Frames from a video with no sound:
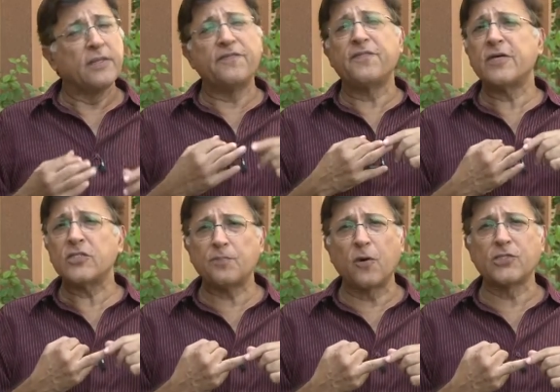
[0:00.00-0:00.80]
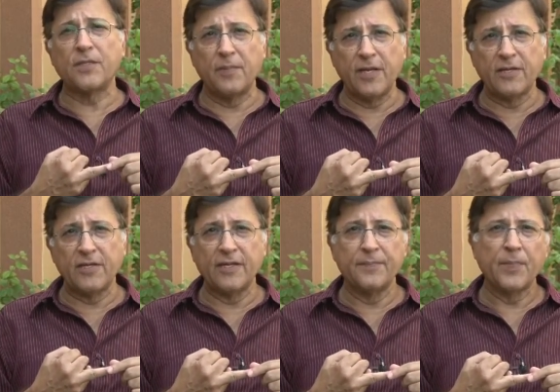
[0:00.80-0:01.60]
The first
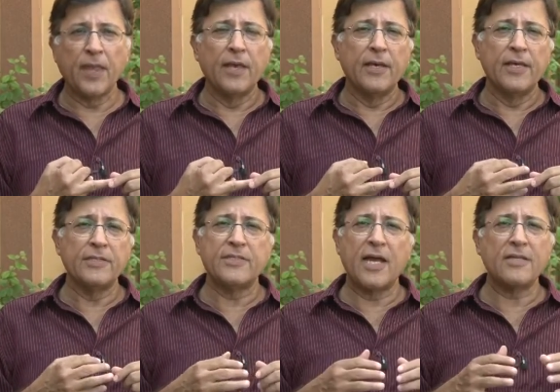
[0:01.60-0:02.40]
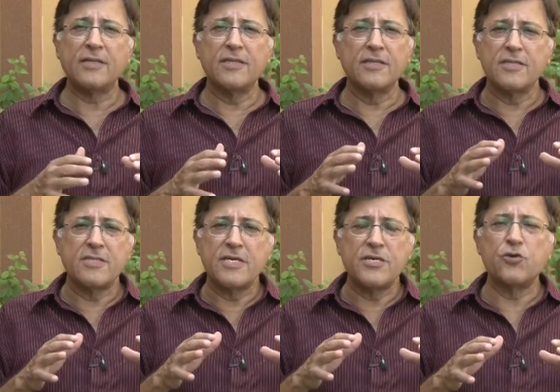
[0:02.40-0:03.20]
possibility is that
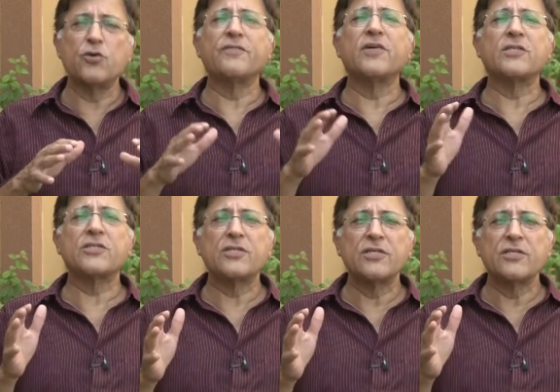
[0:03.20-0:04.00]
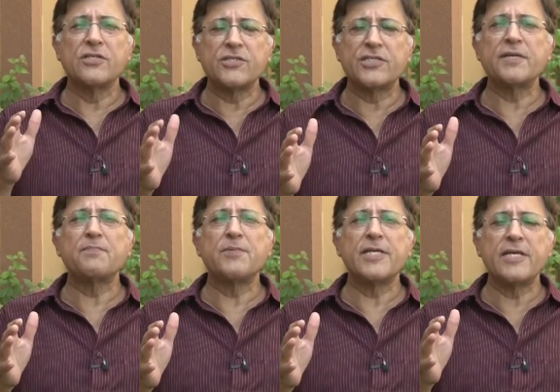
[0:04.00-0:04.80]
the universe
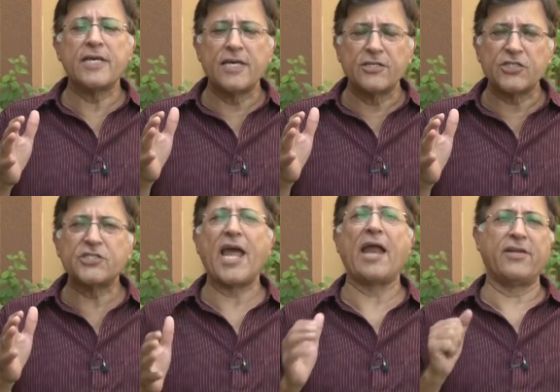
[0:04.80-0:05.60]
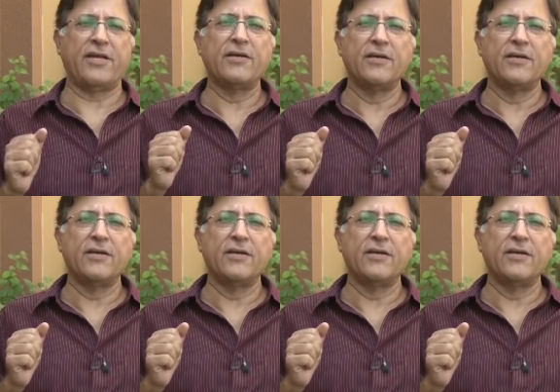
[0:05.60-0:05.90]
simply is static,